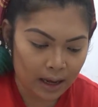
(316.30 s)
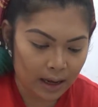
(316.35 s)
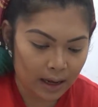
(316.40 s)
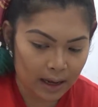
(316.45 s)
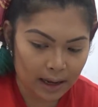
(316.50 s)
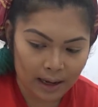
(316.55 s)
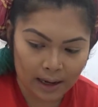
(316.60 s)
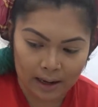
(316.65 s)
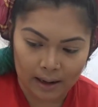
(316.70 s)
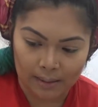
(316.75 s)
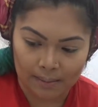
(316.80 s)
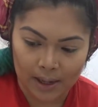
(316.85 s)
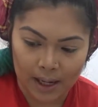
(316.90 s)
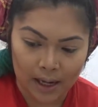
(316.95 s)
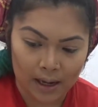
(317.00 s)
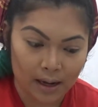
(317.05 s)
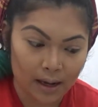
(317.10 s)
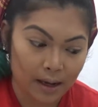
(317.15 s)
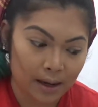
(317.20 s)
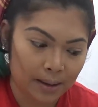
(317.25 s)

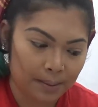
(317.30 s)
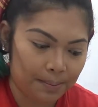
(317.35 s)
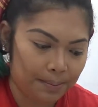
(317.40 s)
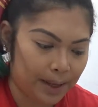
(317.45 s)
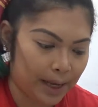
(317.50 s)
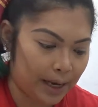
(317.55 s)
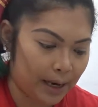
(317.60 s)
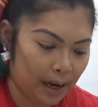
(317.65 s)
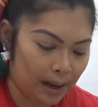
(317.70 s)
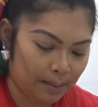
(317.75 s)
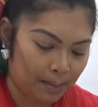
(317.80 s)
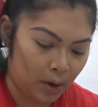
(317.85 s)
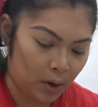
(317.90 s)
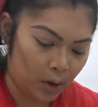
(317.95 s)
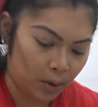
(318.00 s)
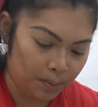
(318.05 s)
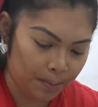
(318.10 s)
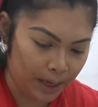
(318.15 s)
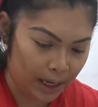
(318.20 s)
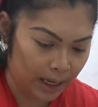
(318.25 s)
But I'm
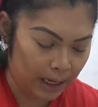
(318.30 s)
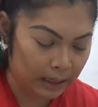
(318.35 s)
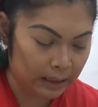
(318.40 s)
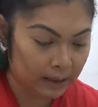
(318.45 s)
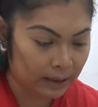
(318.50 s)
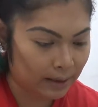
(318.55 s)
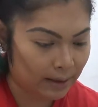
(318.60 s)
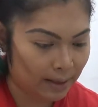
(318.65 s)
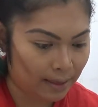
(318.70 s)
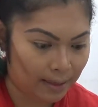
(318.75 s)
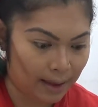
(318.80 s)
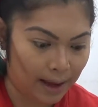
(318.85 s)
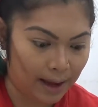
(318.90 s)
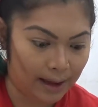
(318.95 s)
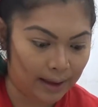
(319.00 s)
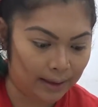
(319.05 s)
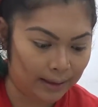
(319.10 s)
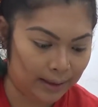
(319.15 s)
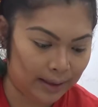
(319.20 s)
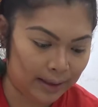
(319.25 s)
hoping
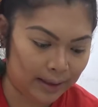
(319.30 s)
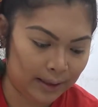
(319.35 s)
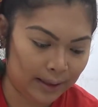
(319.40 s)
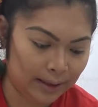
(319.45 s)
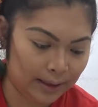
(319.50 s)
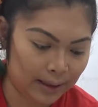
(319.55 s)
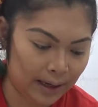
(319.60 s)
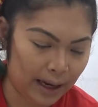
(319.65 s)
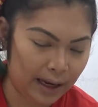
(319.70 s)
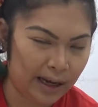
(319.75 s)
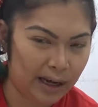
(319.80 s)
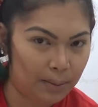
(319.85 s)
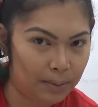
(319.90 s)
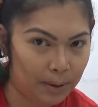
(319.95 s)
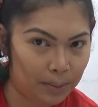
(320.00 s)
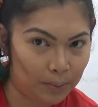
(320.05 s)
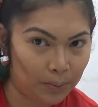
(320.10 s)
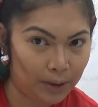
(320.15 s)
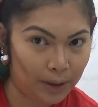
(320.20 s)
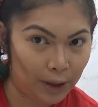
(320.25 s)
that I come
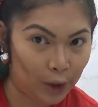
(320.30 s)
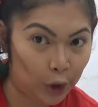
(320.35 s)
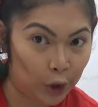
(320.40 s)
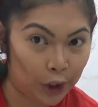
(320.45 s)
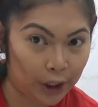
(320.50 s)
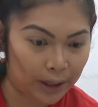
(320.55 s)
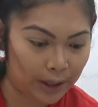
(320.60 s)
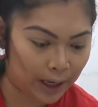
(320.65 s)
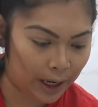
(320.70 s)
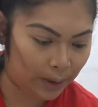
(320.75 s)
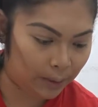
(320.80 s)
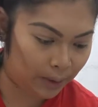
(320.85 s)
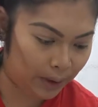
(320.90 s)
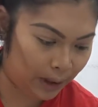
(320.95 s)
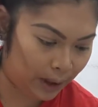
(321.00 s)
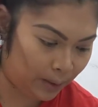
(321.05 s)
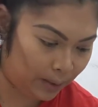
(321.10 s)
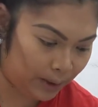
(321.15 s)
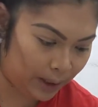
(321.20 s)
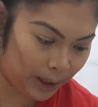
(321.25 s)
up with a look that I
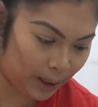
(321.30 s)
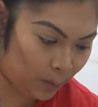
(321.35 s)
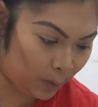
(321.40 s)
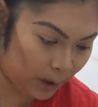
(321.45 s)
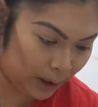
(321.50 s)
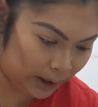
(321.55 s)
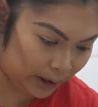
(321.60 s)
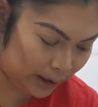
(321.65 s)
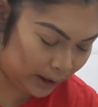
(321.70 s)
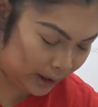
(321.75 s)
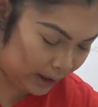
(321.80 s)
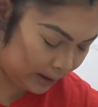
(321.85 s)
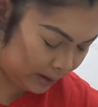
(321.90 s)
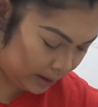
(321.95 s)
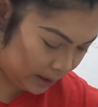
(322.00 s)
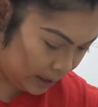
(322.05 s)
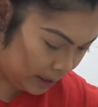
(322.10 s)
really, really want.